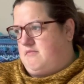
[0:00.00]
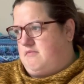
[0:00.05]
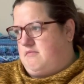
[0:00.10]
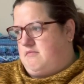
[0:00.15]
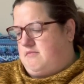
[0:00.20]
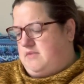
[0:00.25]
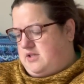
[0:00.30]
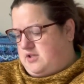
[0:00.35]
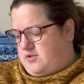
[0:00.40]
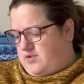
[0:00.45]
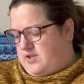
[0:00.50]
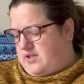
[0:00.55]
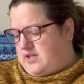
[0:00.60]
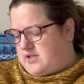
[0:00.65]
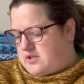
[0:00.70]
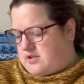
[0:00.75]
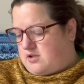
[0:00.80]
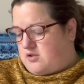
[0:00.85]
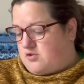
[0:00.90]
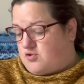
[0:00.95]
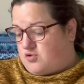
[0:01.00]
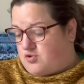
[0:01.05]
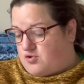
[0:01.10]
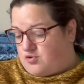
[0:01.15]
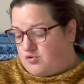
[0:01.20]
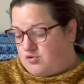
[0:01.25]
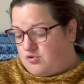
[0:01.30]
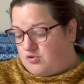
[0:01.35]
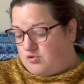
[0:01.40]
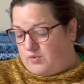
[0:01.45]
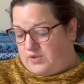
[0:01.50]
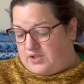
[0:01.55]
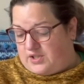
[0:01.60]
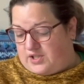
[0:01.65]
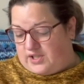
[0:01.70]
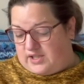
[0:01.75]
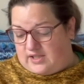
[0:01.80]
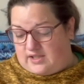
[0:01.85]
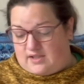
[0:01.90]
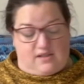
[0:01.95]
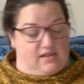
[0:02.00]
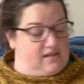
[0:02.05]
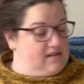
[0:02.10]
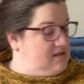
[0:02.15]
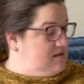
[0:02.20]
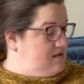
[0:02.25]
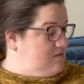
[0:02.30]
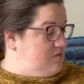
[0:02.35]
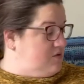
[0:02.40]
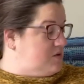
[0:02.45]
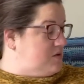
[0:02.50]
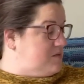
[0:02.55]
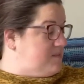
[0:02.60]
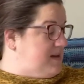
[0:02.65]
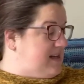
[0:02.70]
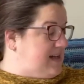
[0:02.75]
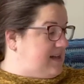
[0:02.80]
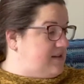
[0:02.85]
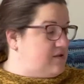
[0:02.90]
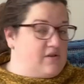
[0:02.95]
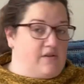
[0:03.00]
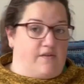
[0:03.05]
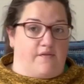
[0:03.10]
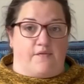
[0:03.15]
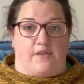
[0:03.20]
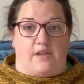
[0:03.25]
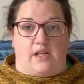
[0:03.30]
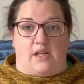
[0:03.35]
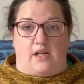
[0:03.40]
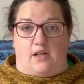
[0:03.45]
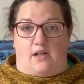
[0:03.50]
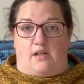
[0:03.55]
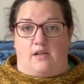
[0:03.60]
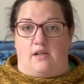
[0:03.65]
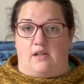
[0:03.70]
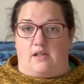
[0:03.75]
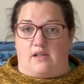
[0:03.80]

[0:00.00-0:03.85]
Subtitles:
mystery knit along shawl, which was made out of the yarn,